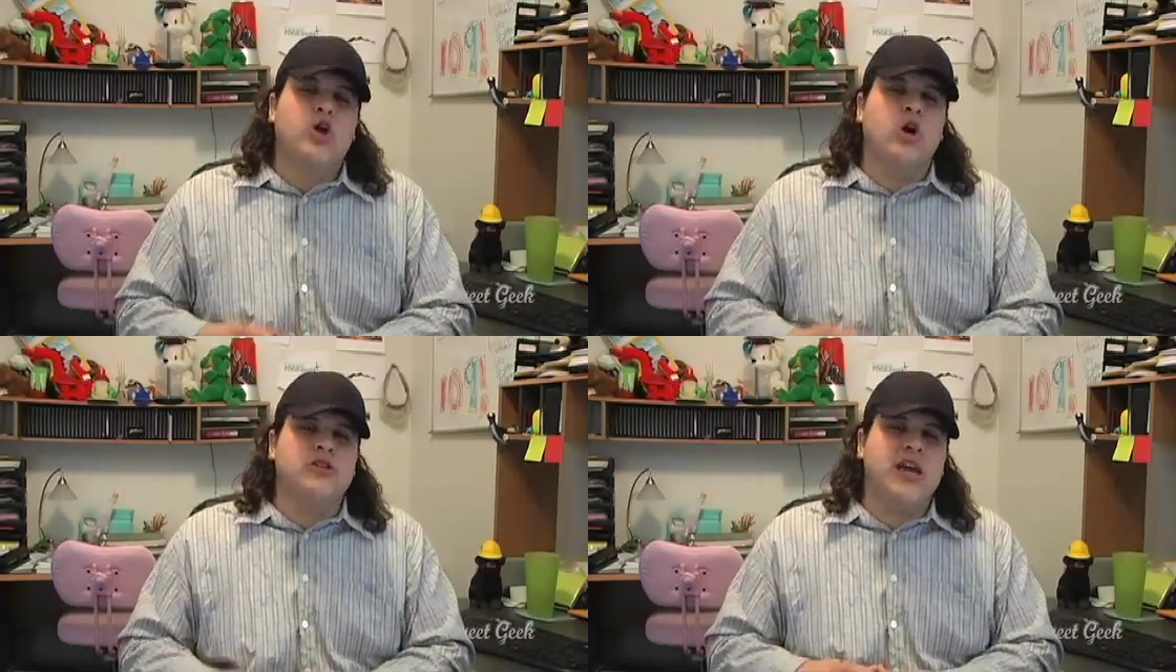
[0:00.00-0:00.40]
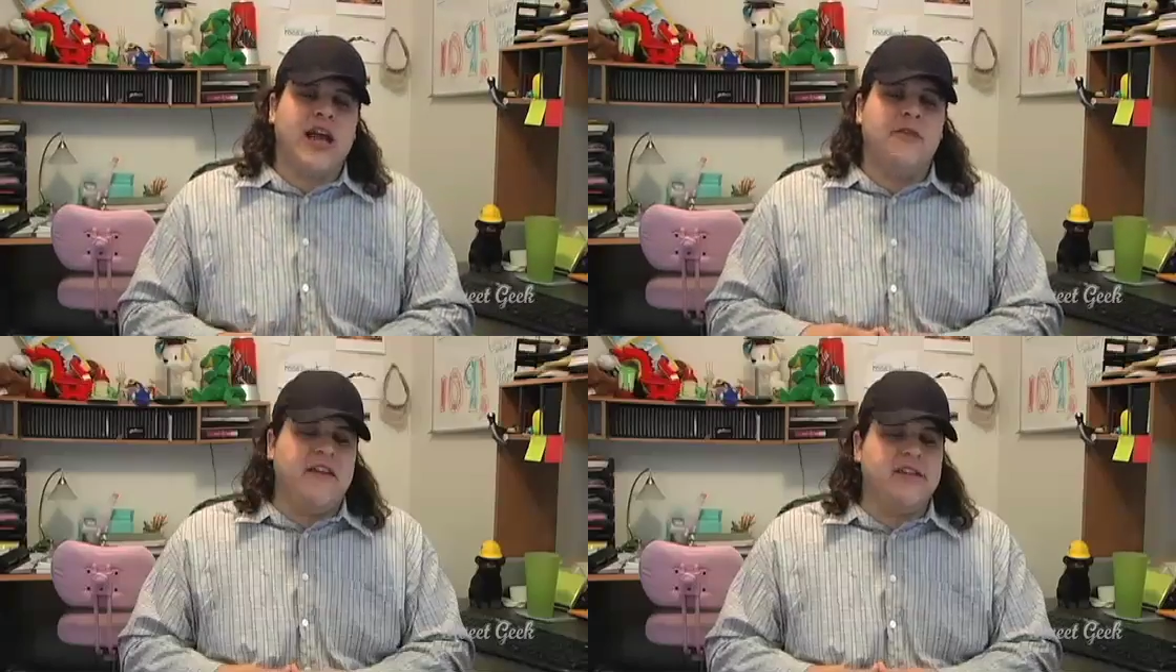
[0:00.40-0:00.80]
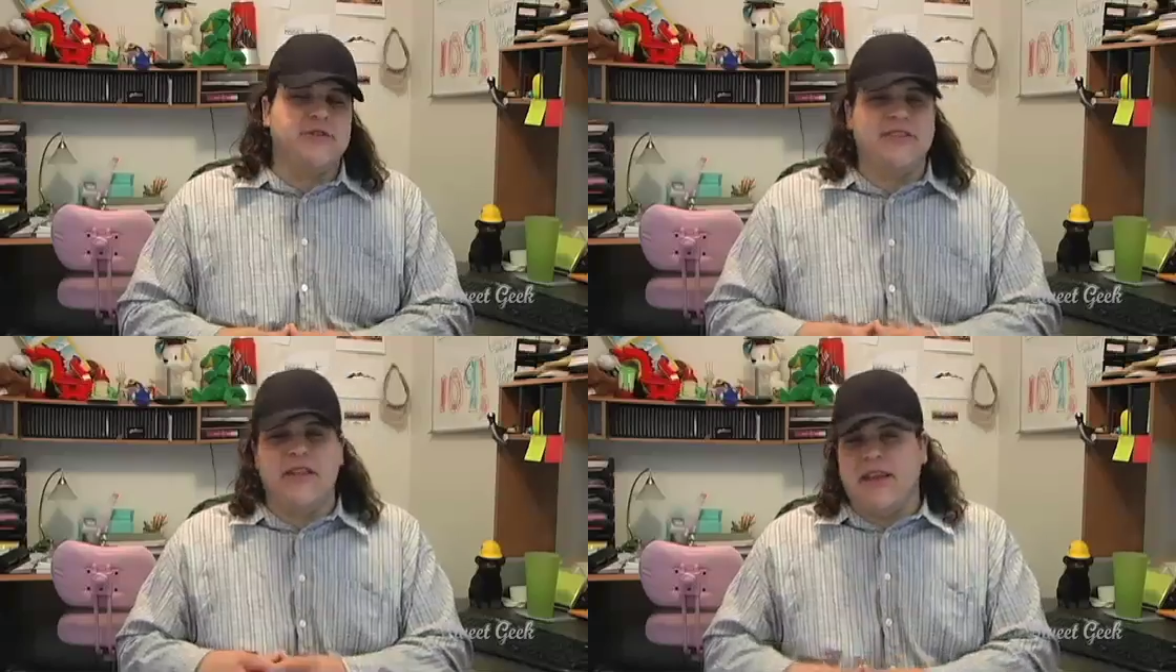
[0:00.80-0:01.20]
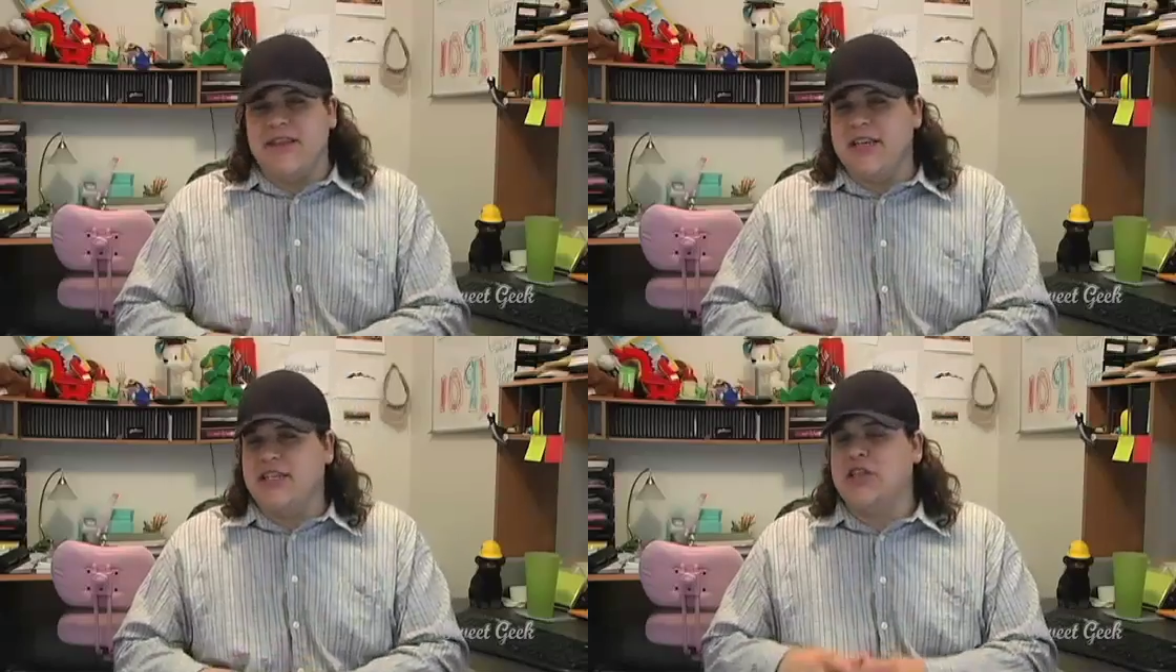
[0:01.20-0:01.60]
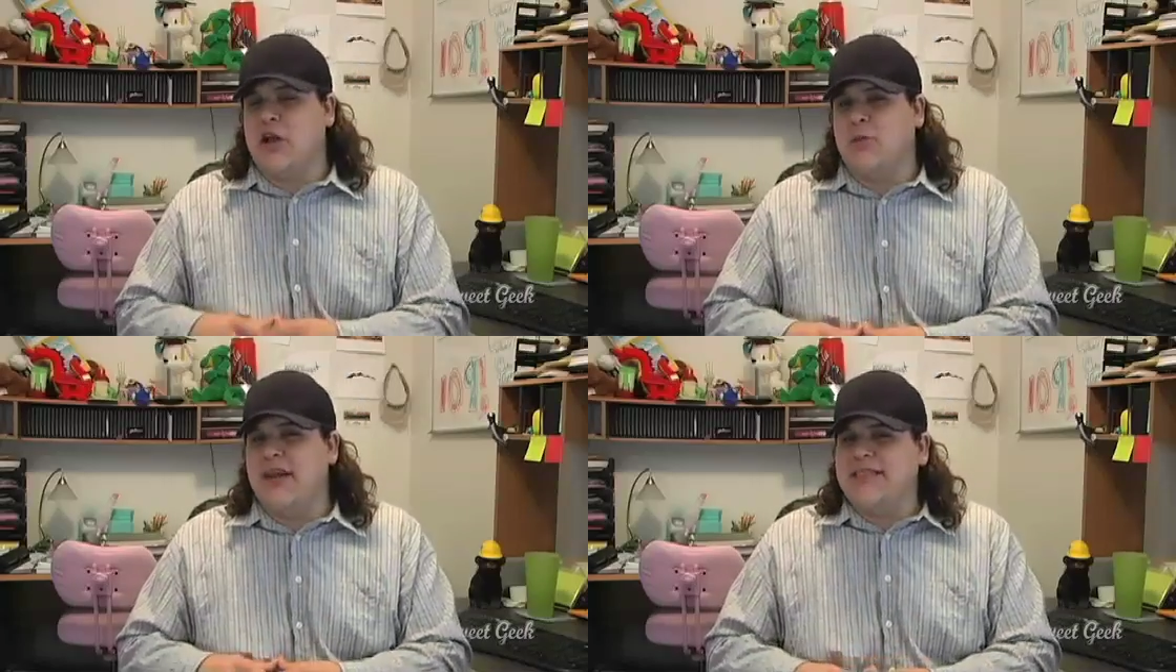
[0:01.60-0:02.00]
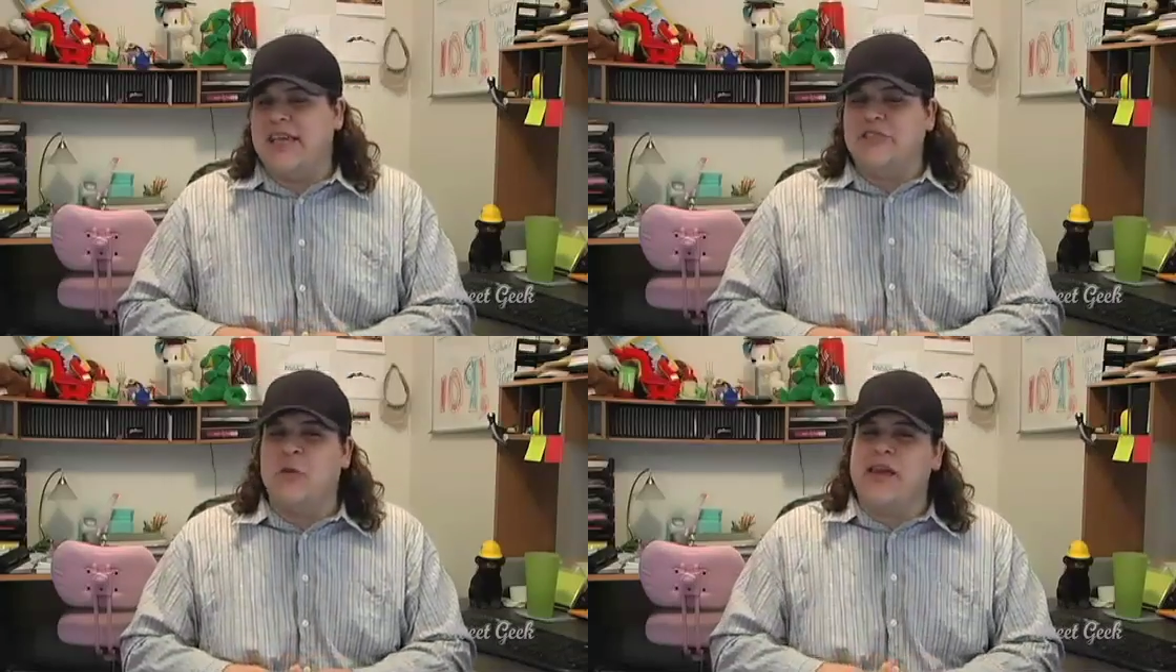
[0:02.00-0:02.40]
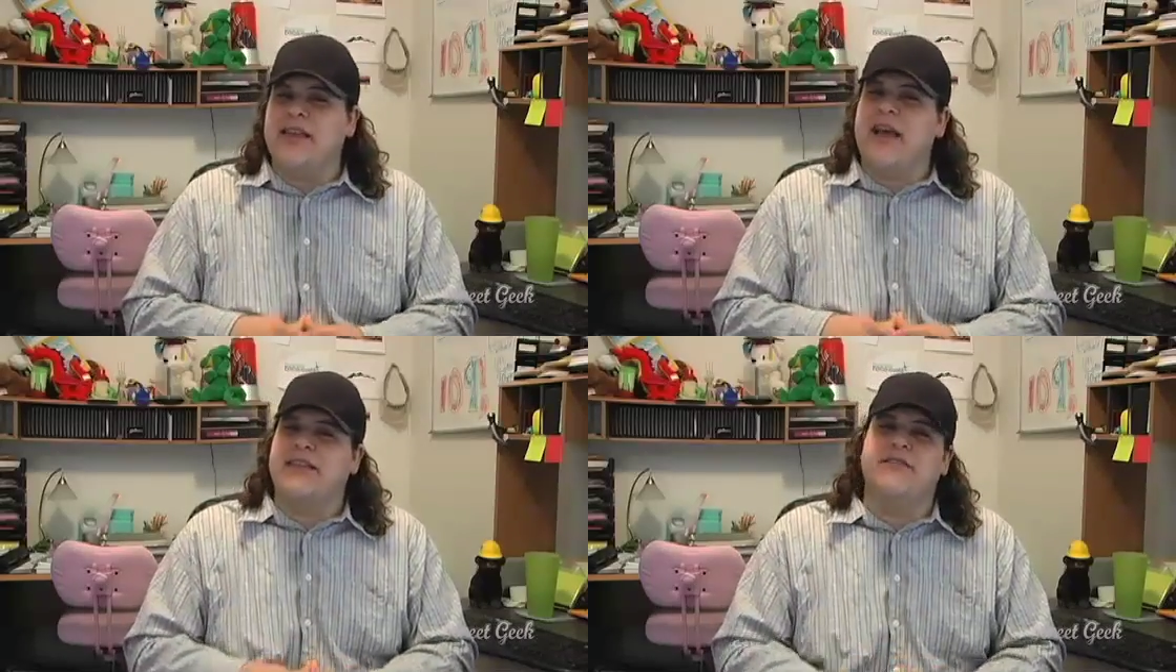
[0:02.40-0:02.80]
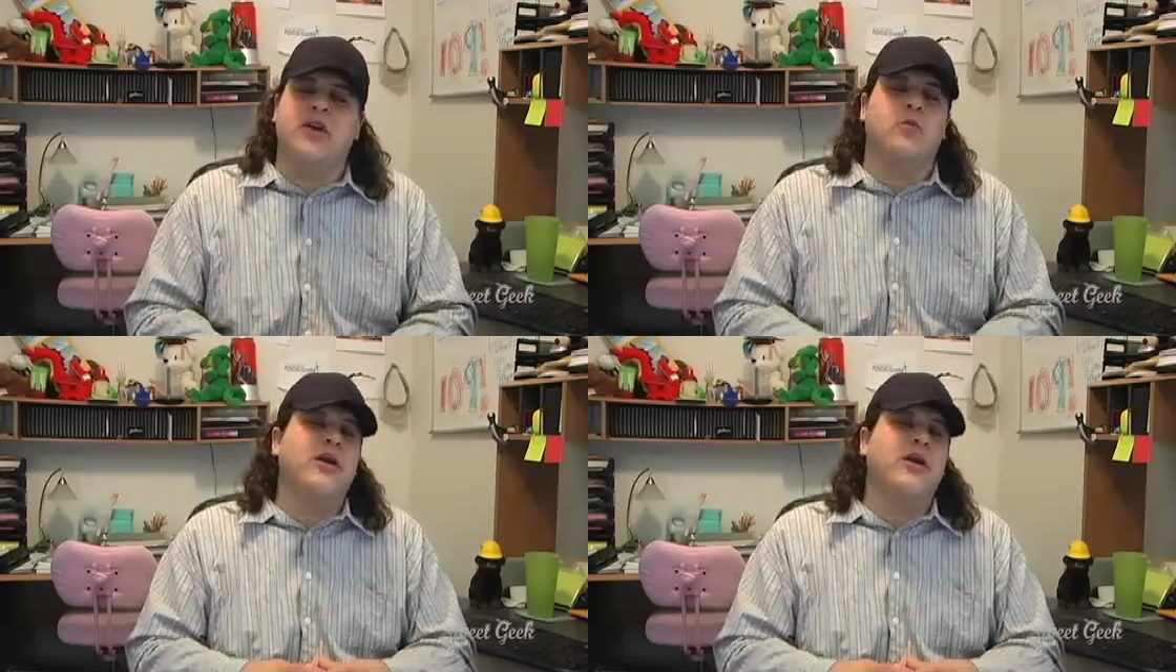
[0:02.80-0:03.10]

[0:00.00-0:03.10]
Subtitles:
go check out the interesting link section on our main site, SweetGeek.tv.